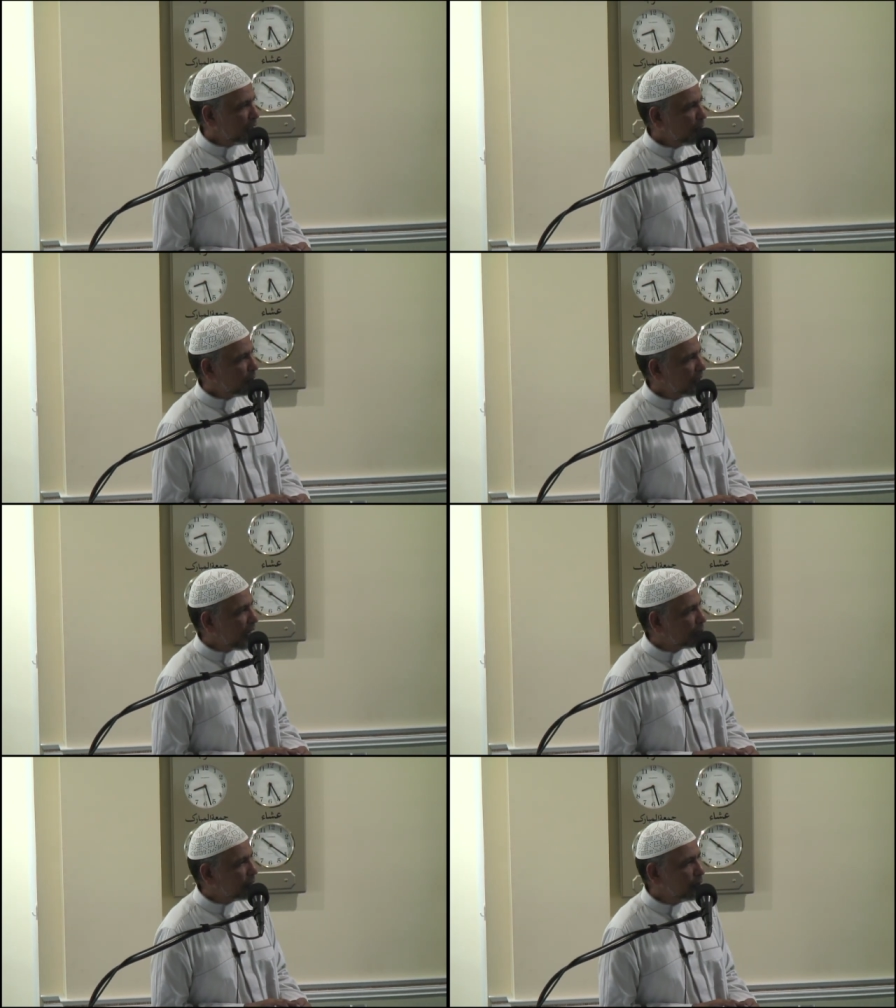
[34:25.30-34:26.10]

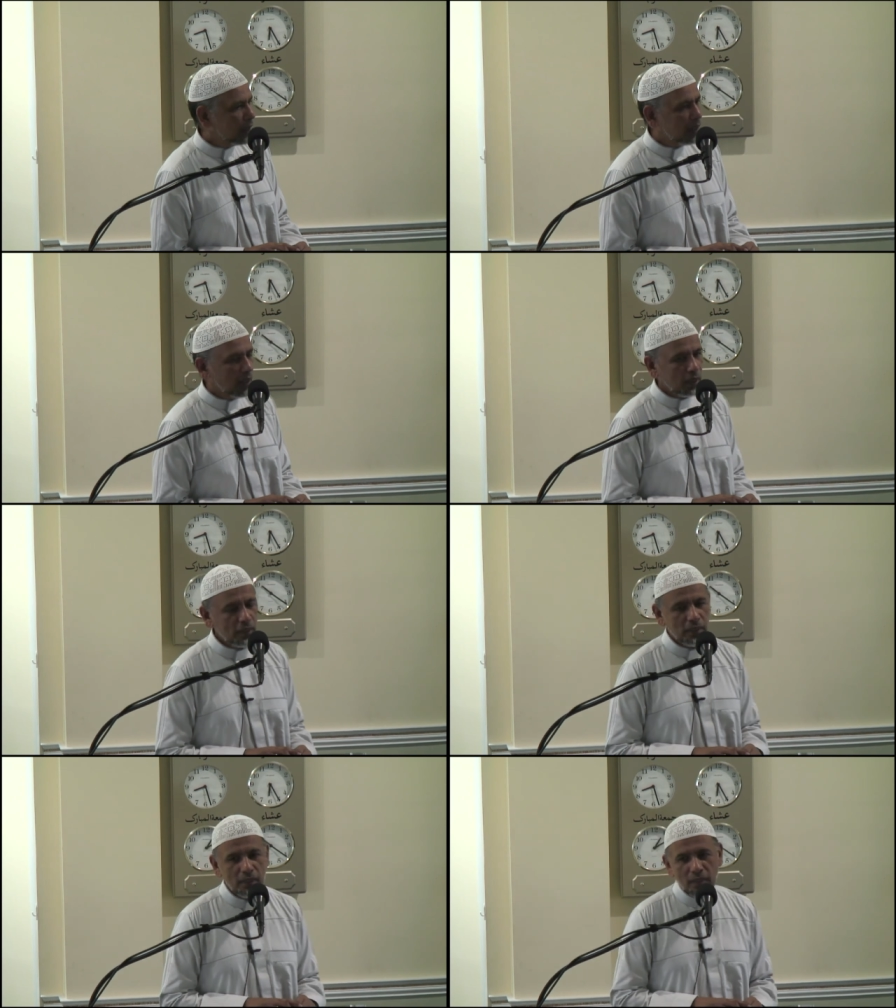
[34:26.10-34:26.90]
about Abdullah,
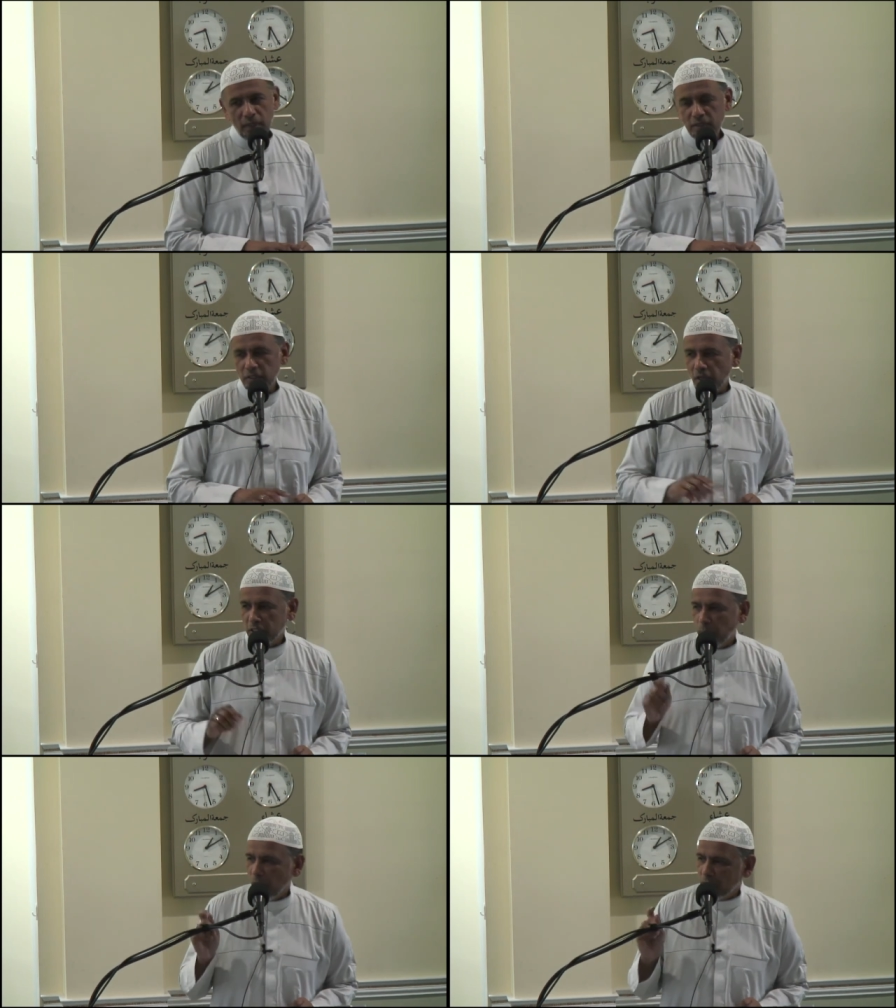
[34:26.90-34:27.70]
it's
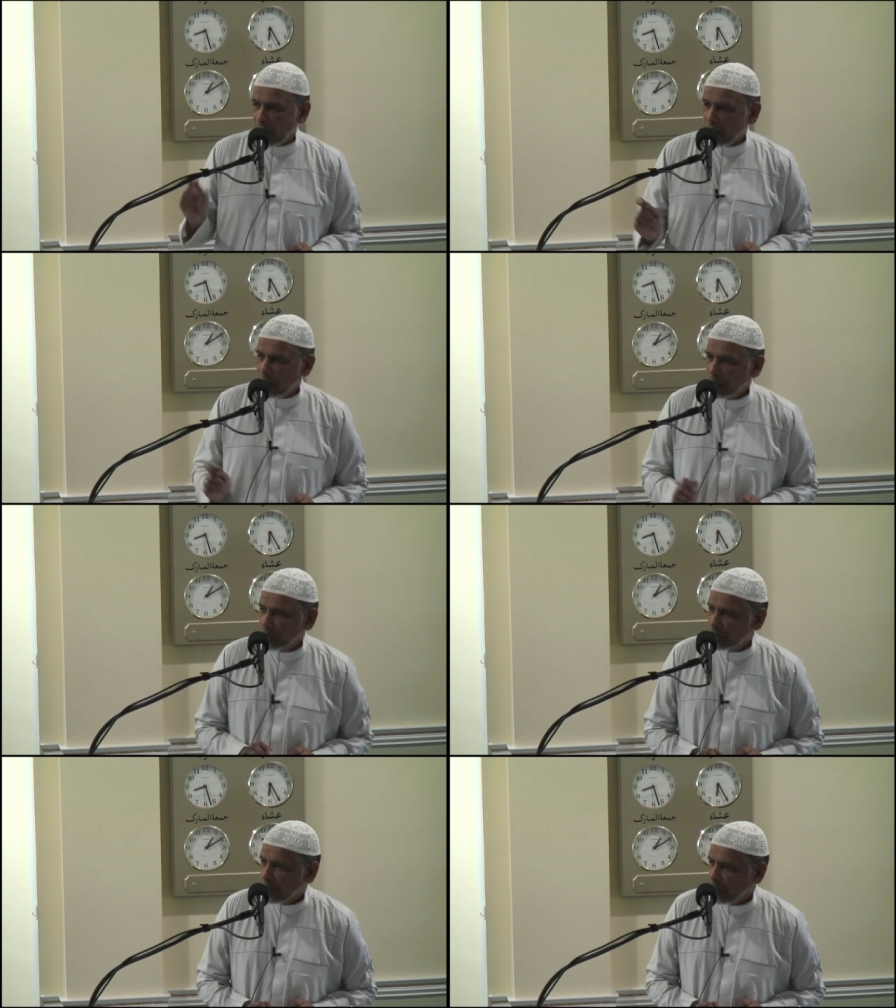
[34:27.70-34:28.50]
not about
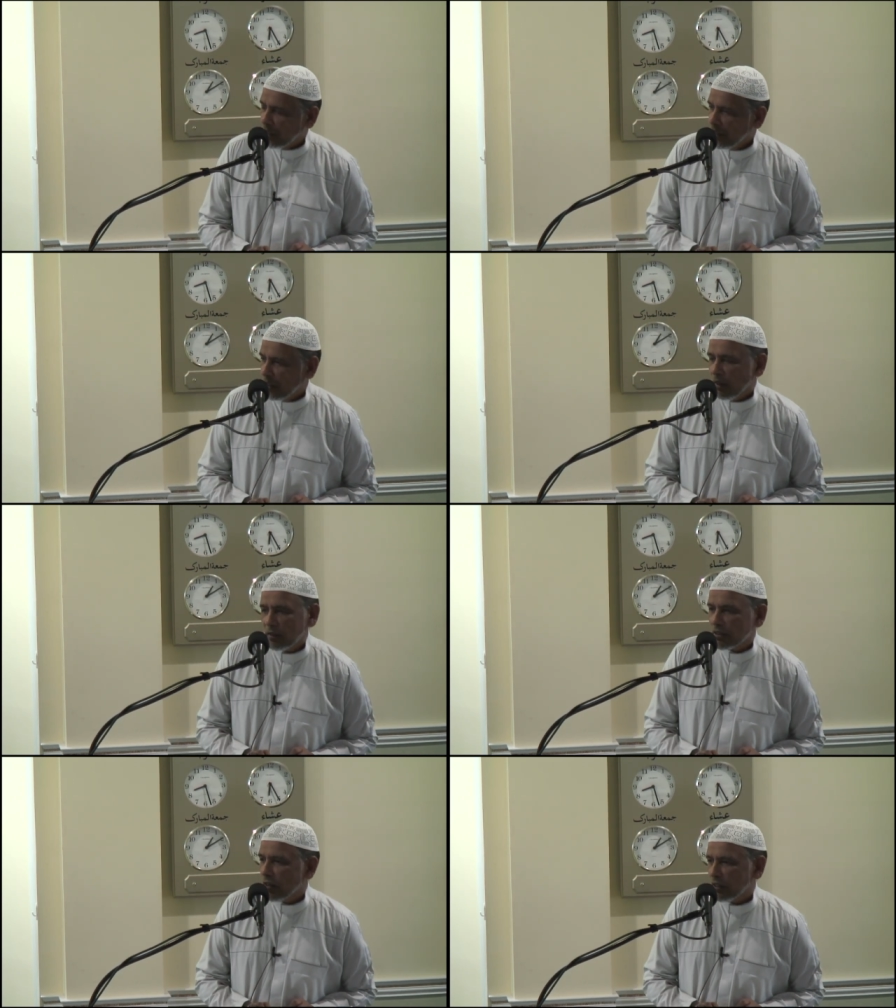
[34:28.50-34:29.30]
Aisha,
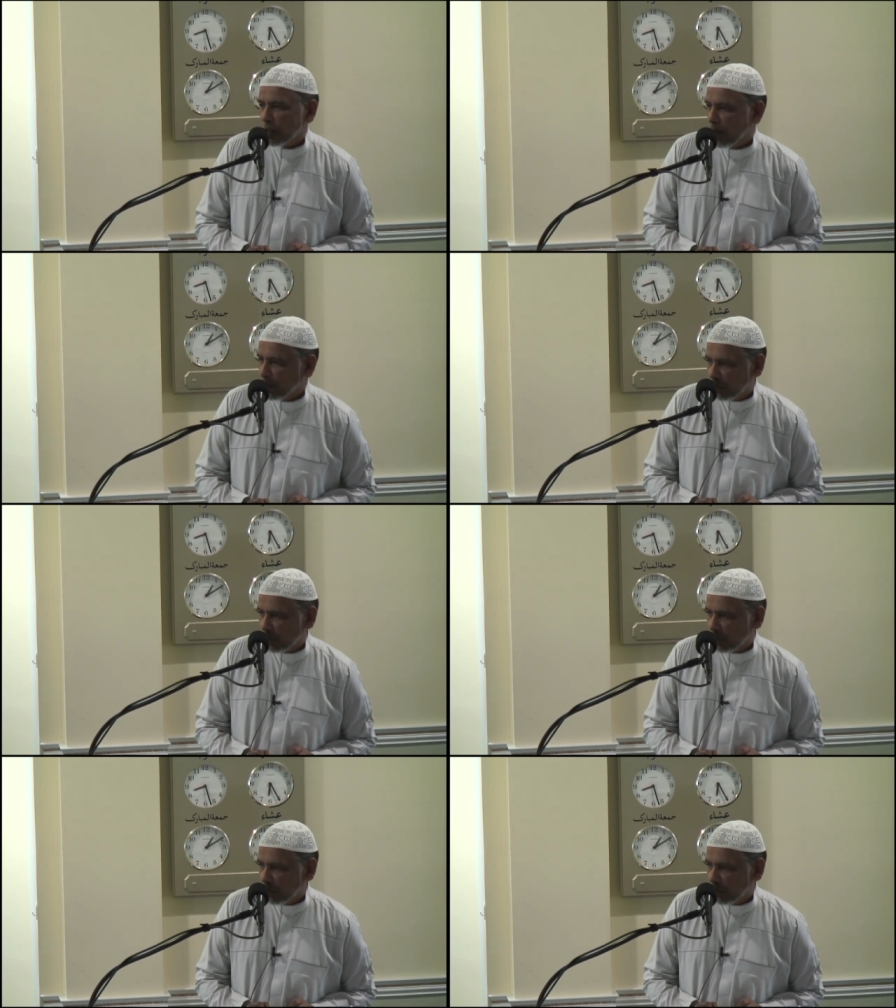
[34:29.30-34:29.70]
it's not about